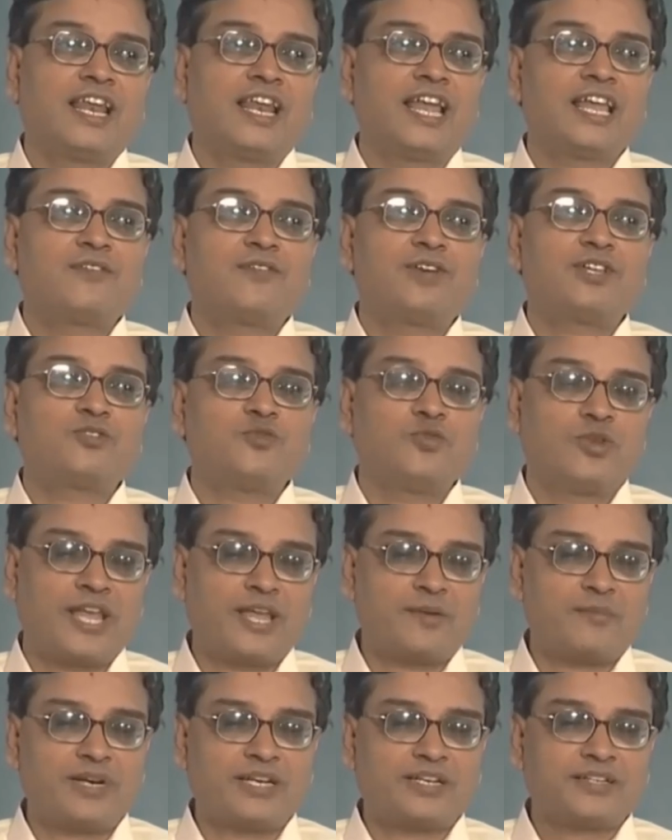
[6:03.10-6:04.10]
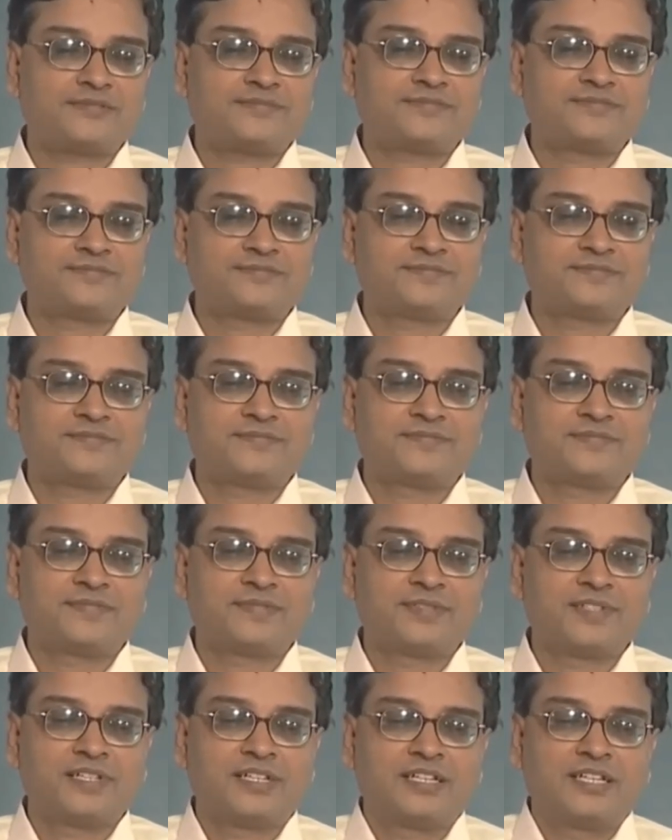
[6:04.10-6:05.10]
likewise you name it.
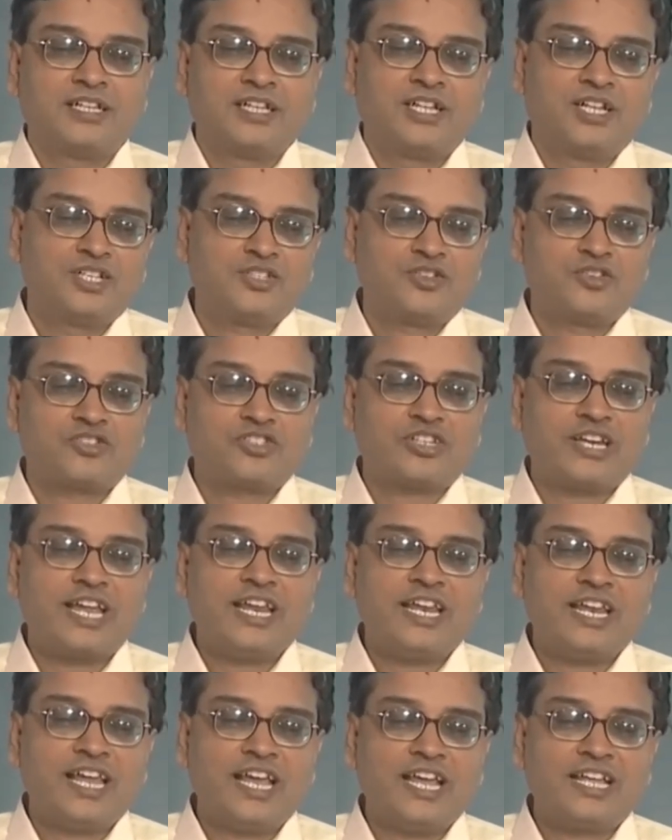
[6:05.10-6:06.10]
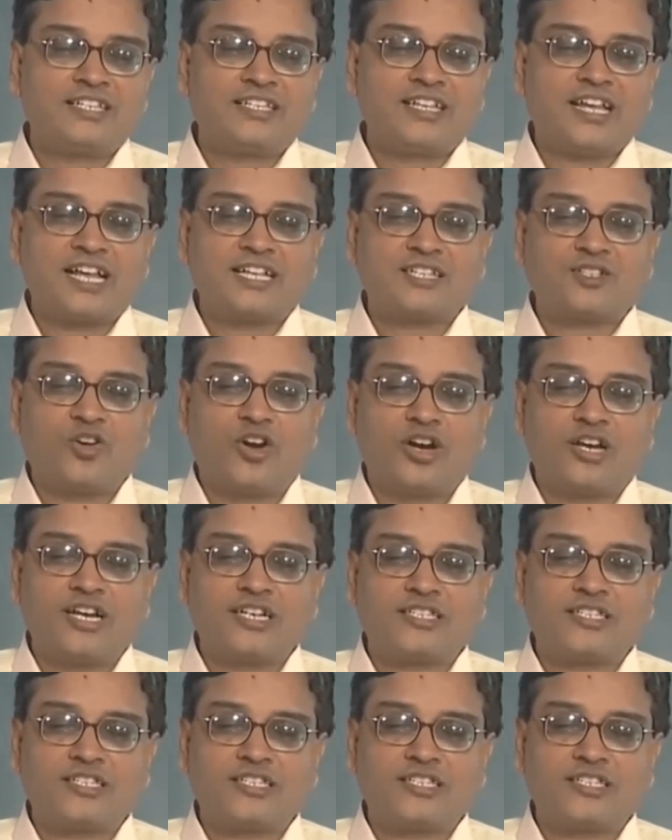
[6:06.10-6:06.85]
So, strain gauge has got